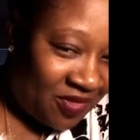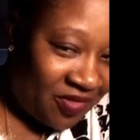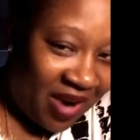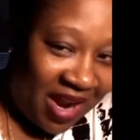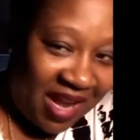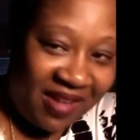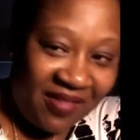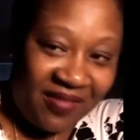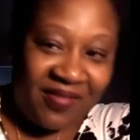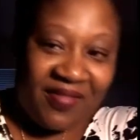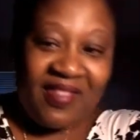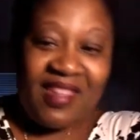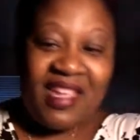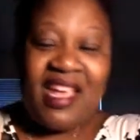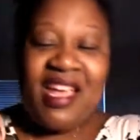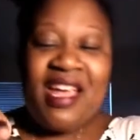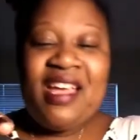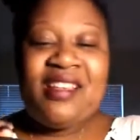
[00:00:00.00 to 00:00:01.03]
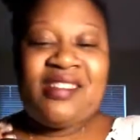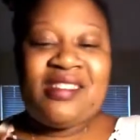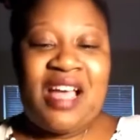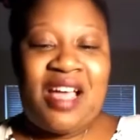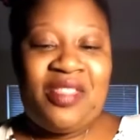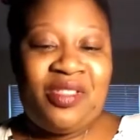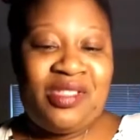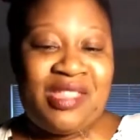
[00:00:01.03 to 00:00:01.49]
Right?
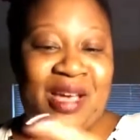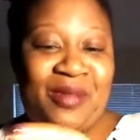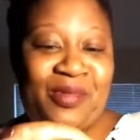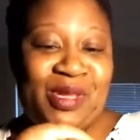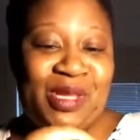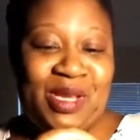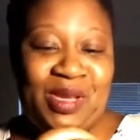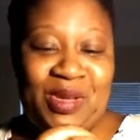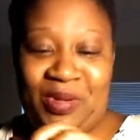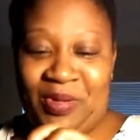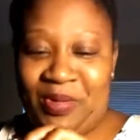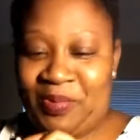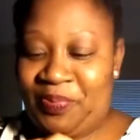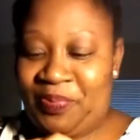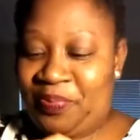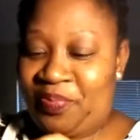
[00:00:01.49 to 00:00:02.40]
So I thought that was cute.